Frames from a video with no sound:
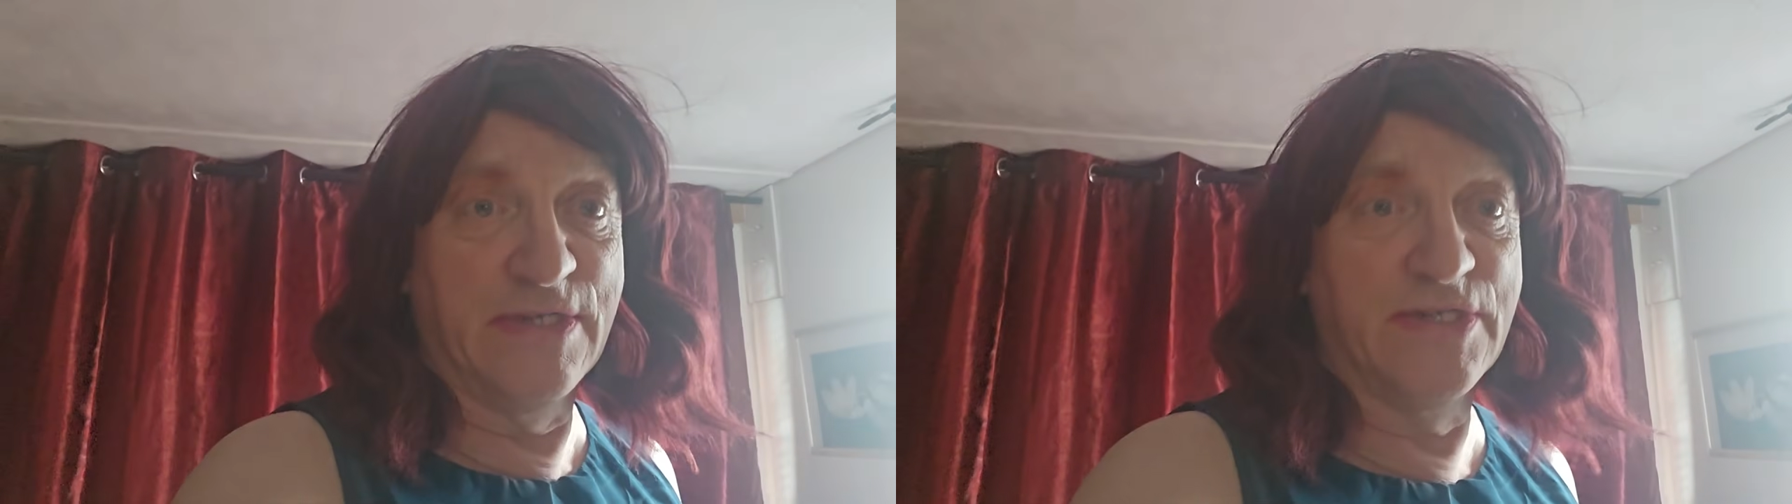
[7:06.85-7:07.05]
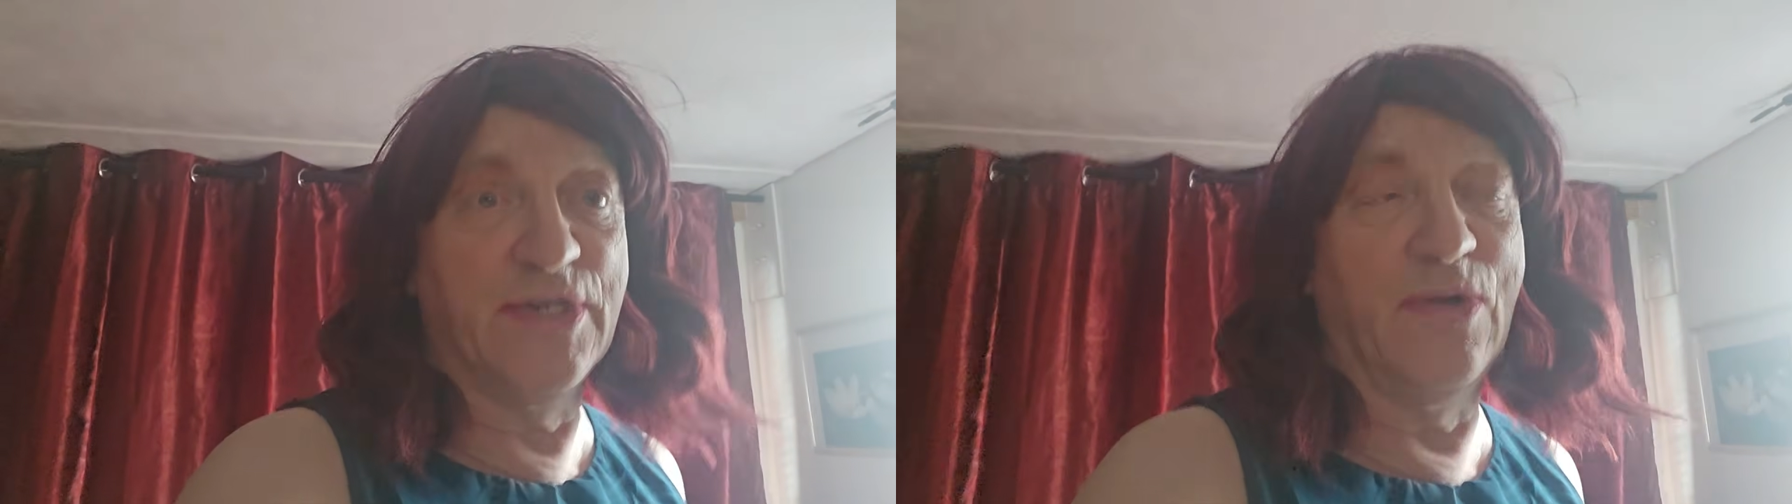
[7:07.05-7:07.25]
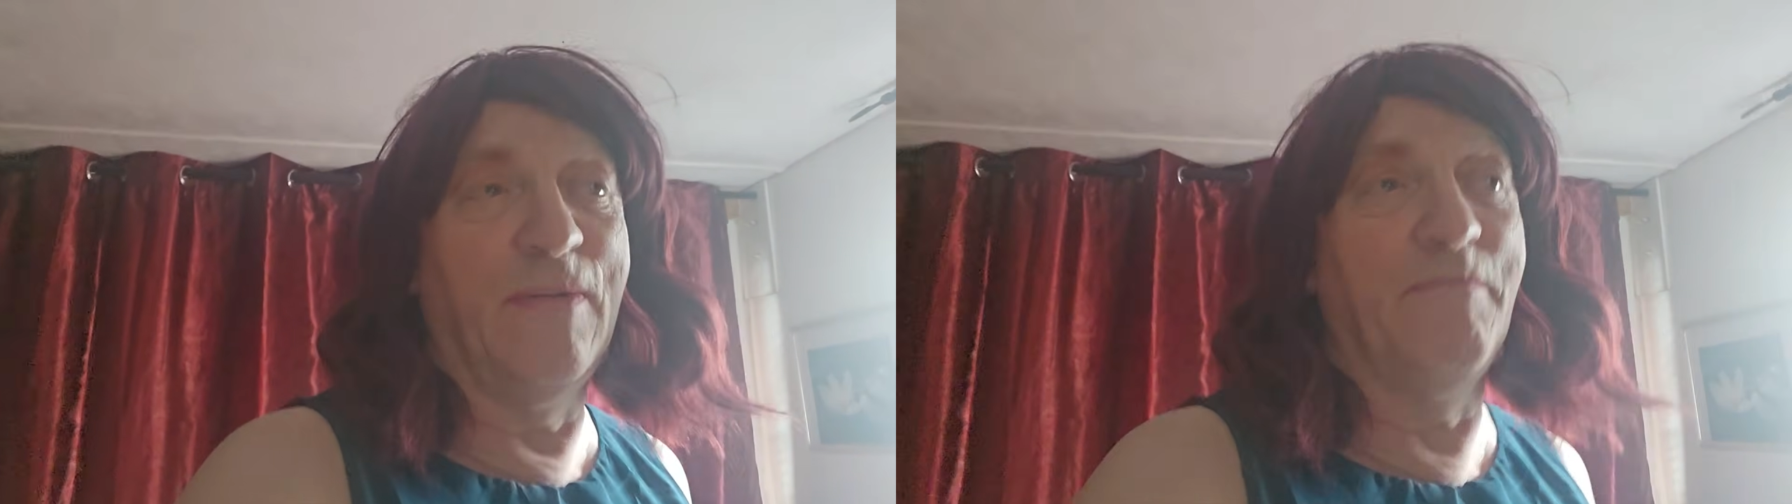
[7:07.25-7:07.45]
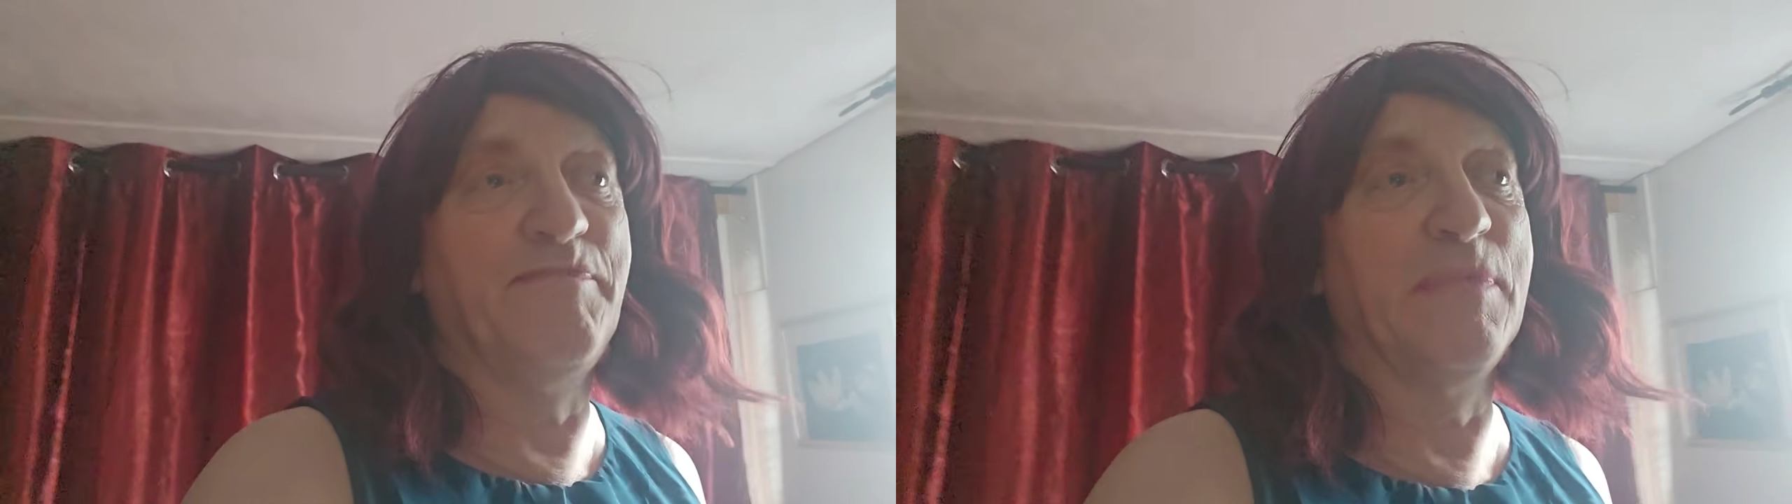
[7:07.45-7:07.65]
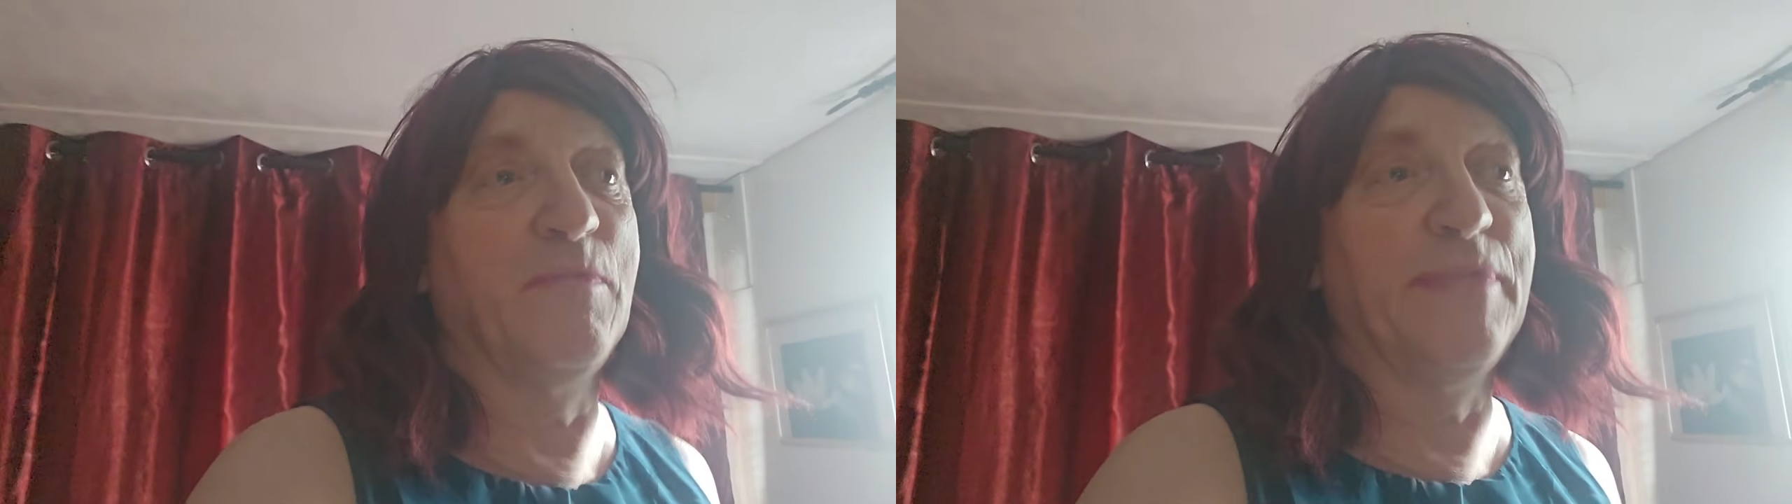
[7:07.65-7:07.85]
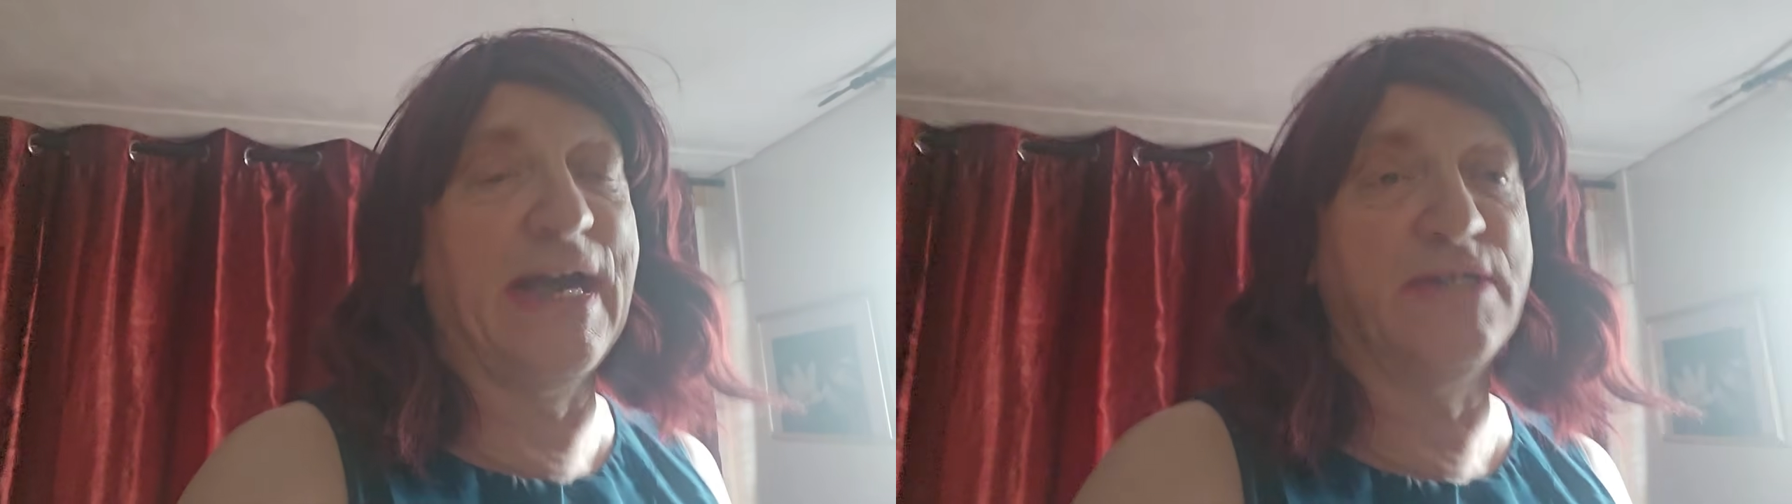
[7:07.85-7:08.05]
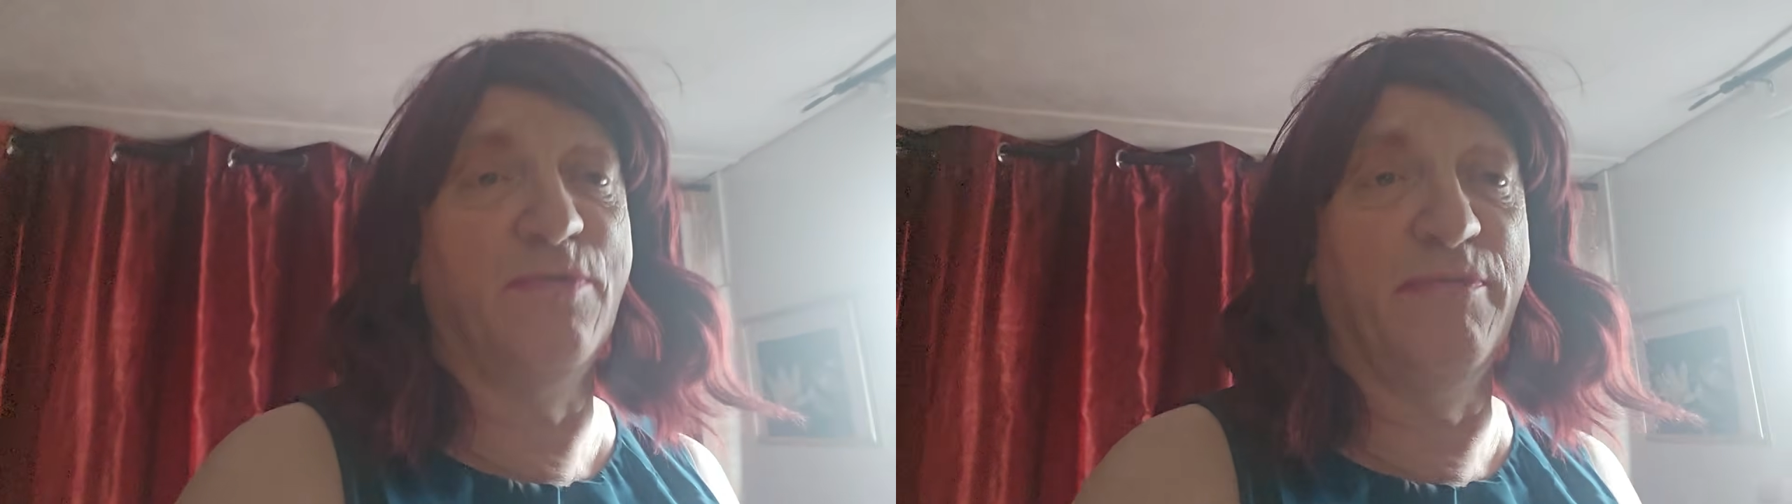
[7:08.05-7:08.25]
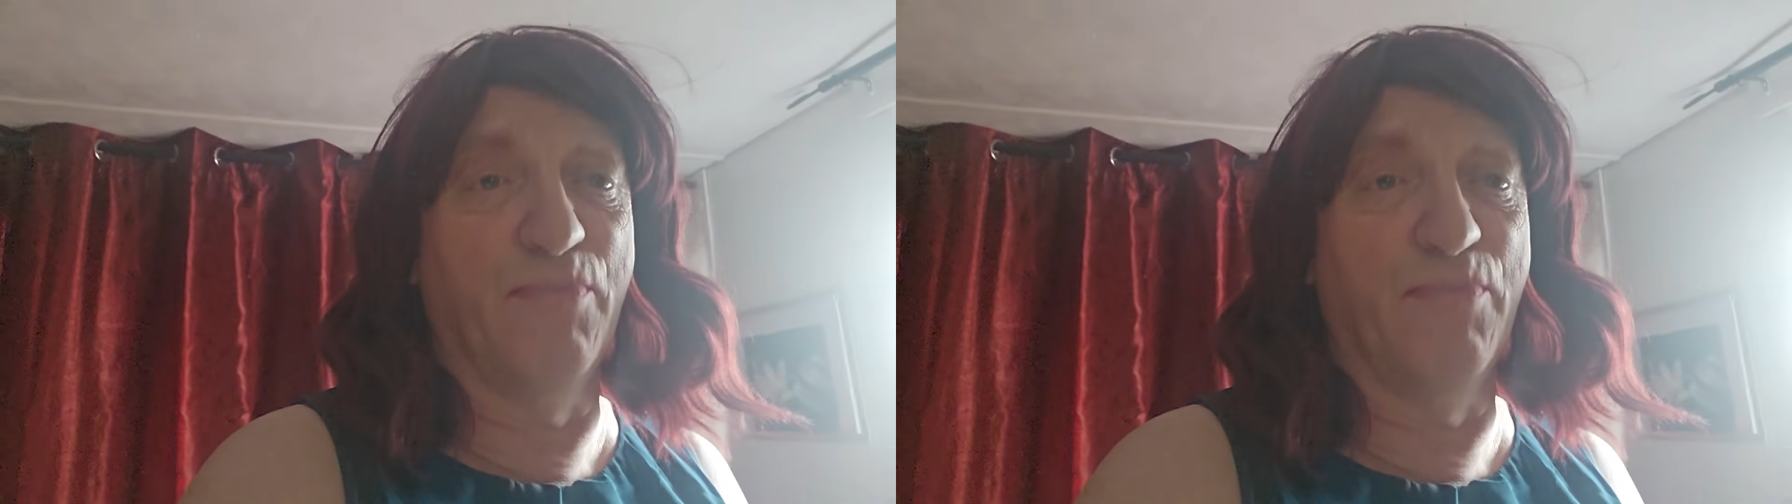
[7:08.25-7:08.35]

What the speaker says: So that with